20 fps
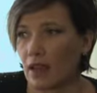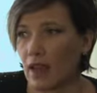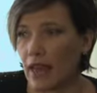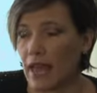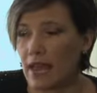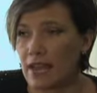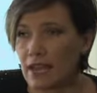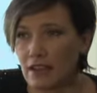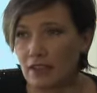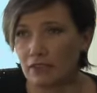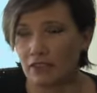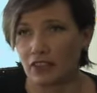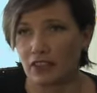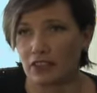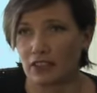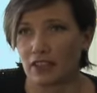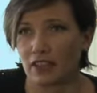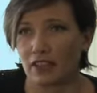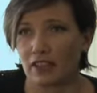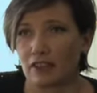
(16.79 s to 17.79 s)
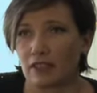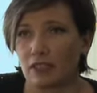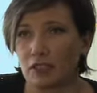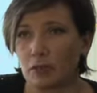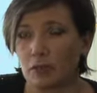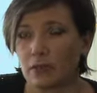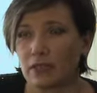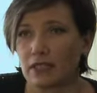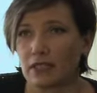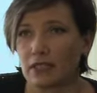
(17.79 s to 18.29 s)
any of us are going to
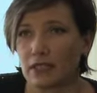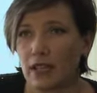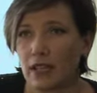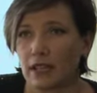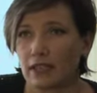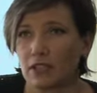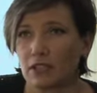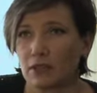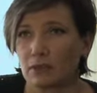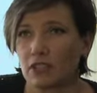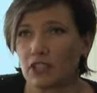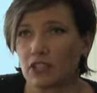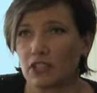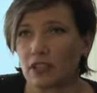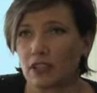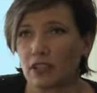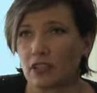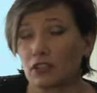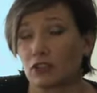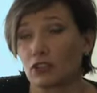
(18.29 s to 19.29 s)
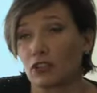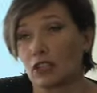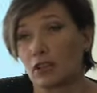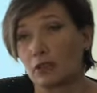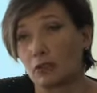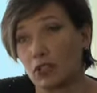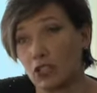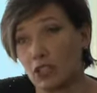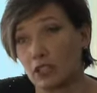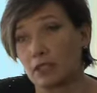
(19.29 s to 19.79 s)
be saying to each other, gosh, I
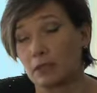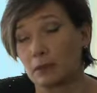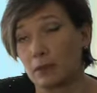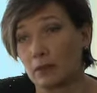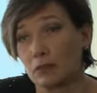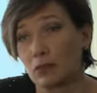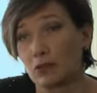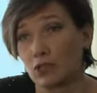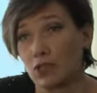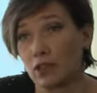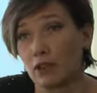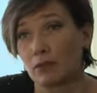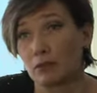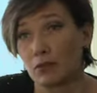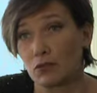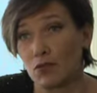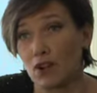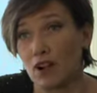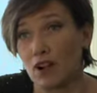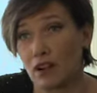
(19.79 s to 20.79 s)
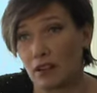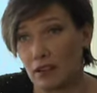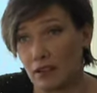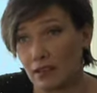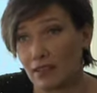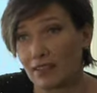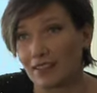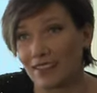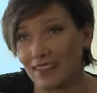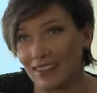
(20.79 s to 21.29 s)
wish I spent more time at
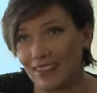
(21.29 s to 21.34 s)
work.